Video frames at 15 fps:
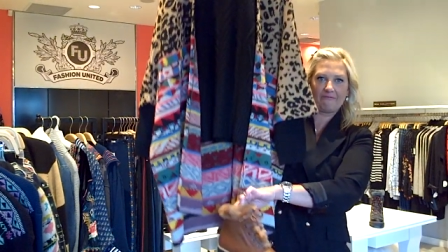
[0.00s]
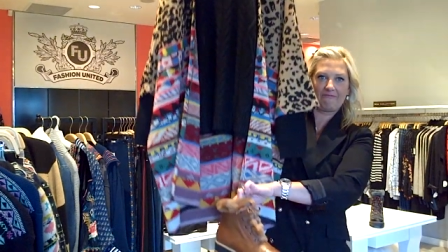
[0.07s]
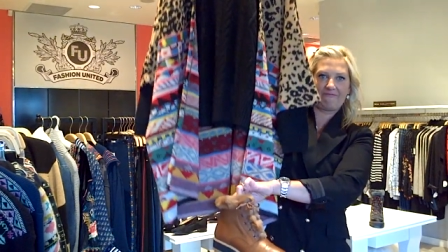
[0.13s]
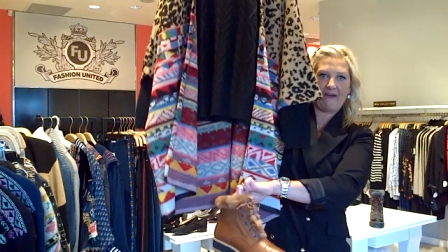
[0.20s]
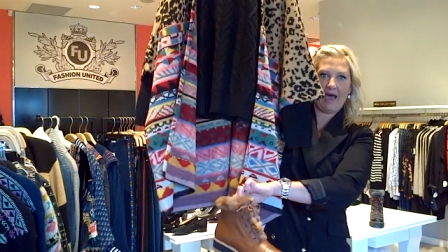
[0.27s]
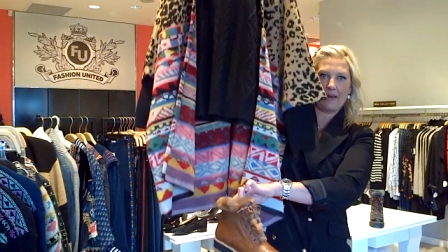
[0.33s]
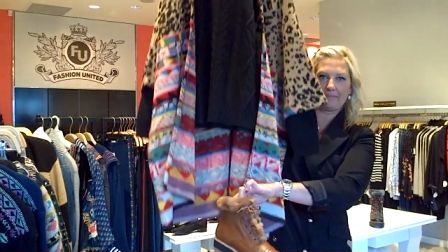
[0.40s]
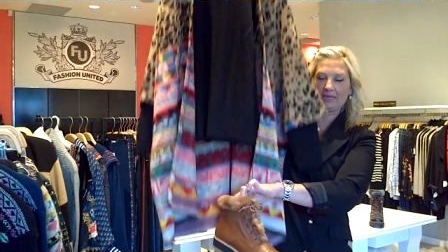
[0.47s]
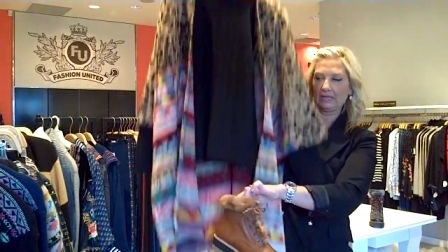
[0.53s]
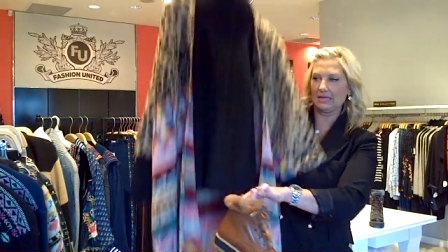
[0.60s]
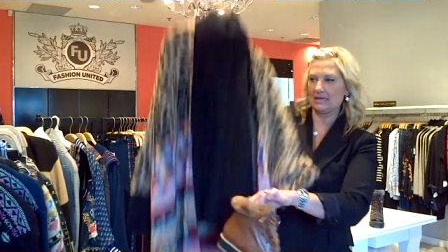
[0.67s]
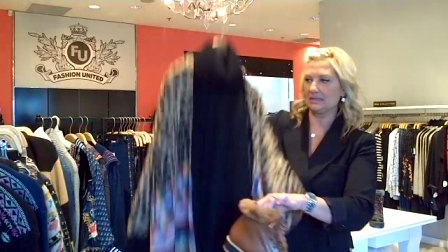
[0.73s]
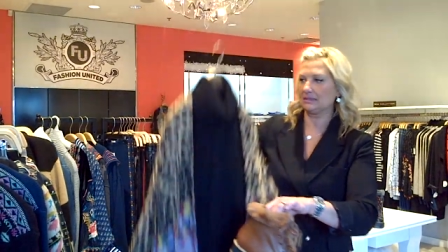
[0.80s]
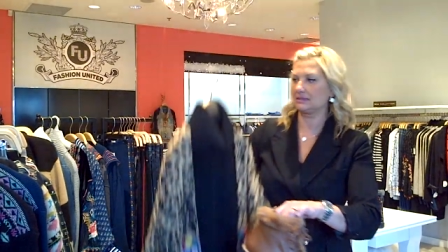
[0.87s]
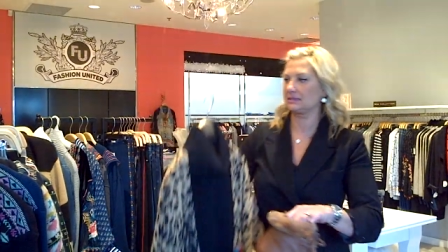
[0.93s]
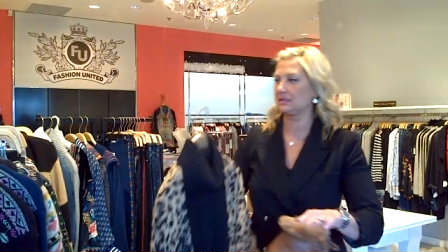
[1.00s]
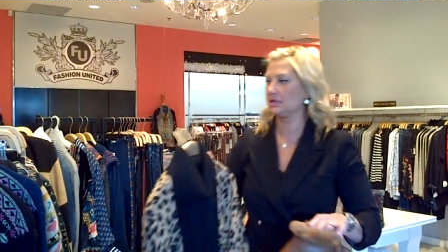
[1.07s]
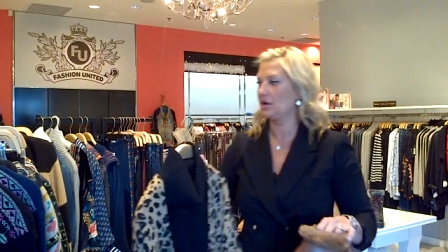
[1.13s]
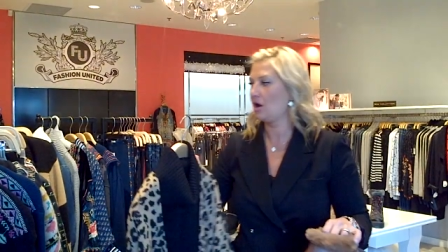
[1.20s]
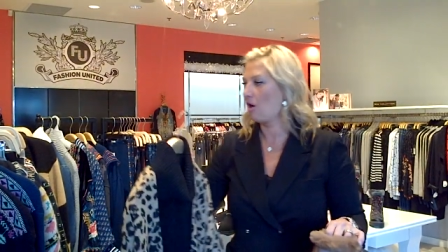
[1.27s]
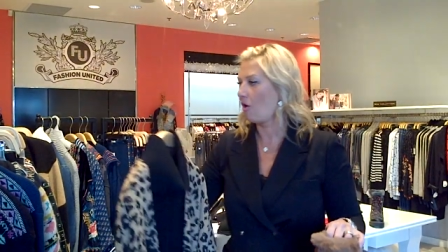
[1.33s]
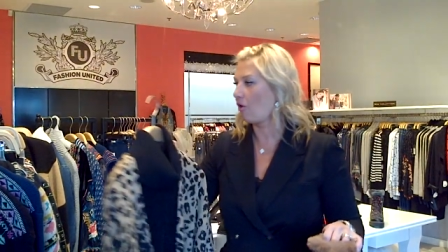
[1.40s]
Fabulous.
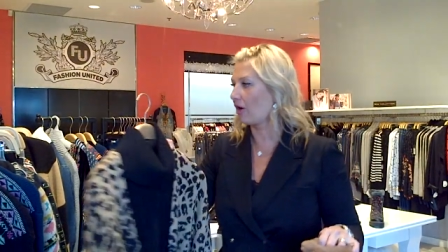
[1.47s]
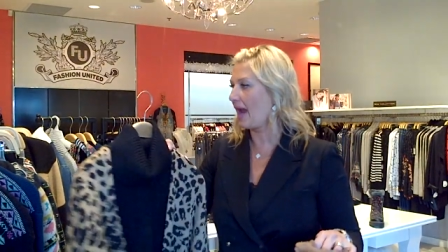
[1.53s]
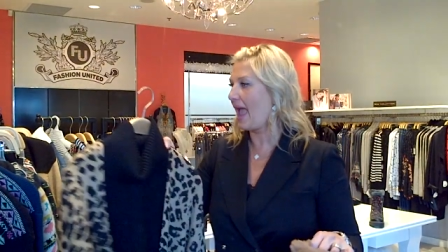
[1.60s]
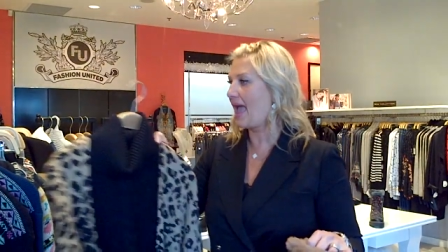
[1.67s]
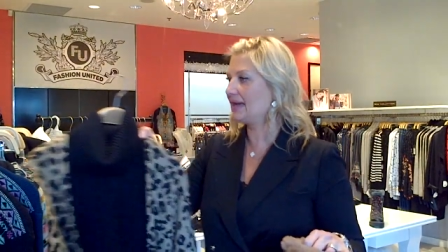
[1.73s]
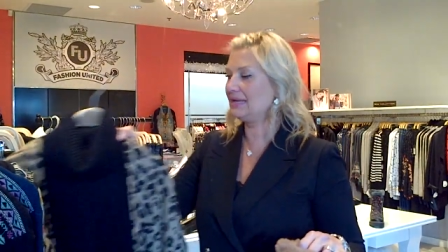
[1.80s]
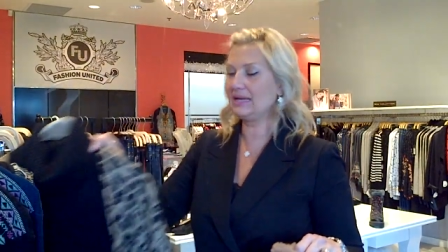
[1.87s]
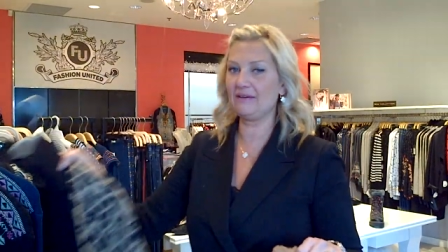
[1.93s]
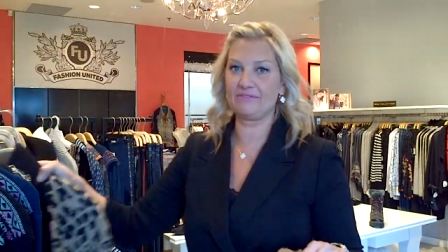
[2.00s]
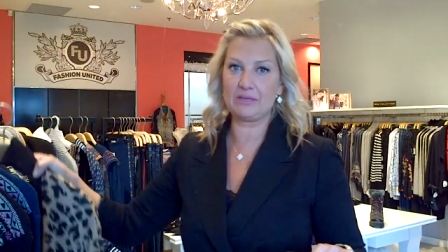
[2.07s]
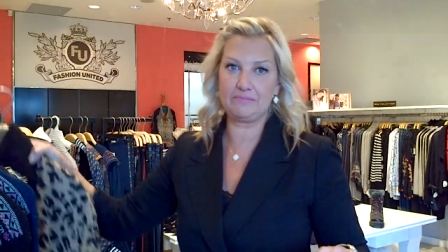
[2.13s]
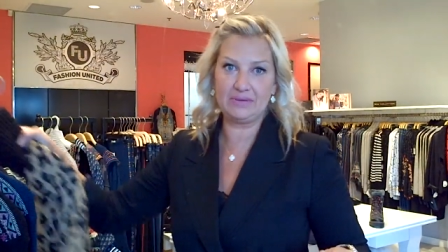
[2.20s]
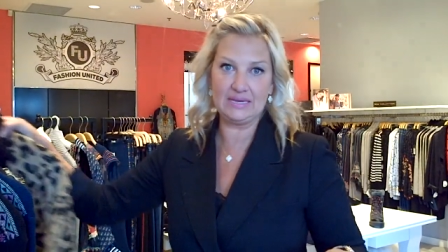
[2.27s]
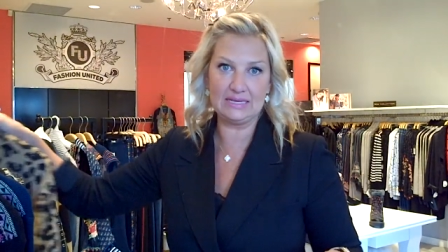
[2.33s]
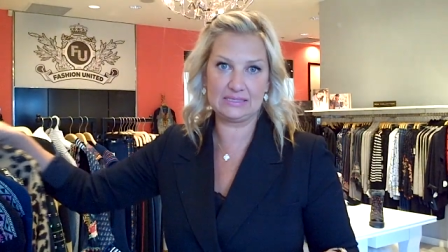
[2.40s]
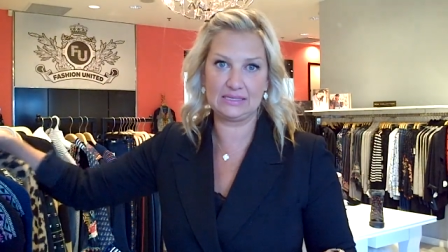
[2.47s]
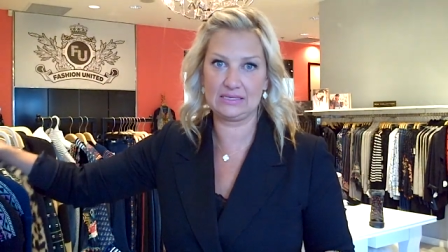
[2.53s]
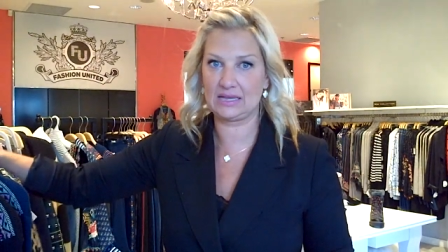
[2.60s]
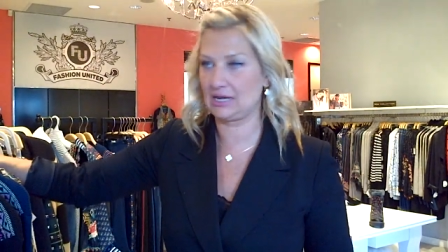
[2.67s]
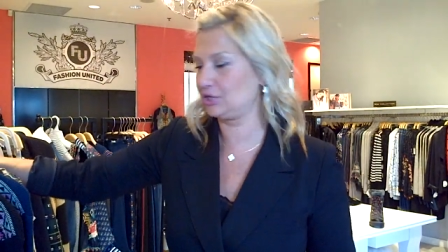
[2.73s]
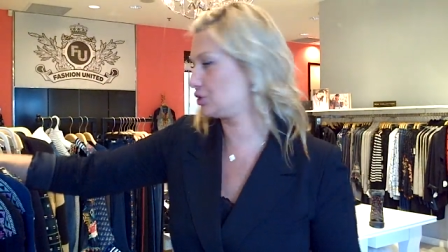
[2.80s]
Or any of the pieces I